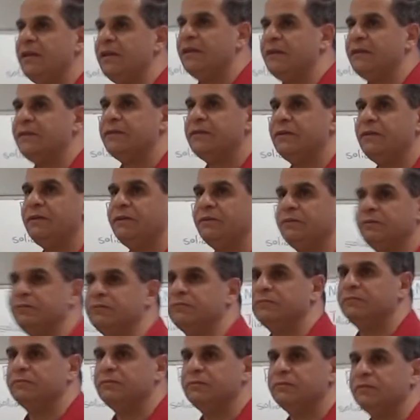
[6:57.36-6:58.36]
So,
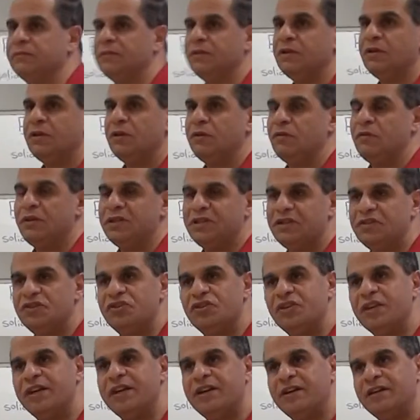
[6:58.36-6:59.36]
what is
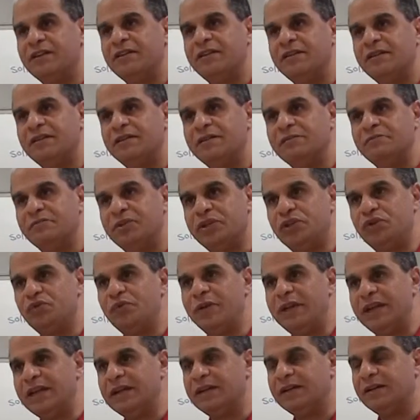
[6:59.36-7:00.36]
shared
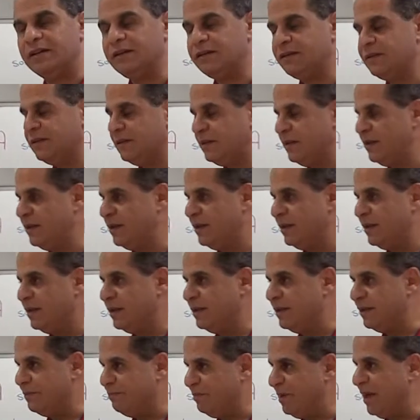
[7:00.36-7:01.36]
between
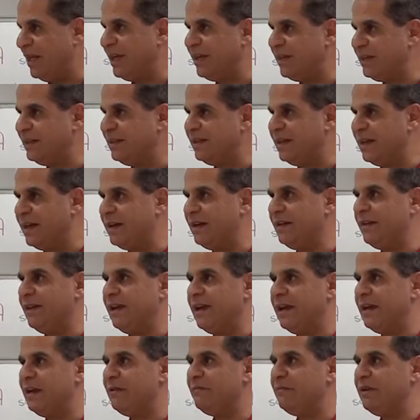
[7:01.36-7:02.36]
the plant and the
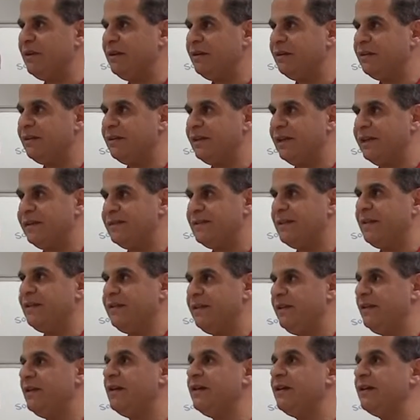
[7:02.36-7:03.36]
animal is that
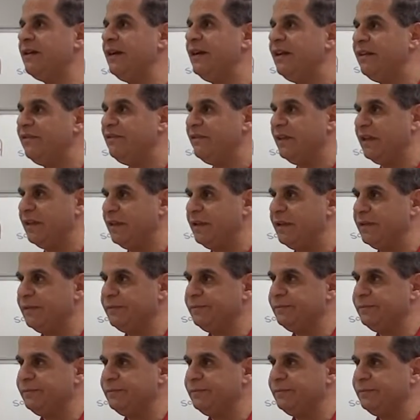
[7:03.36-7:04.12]
they are living.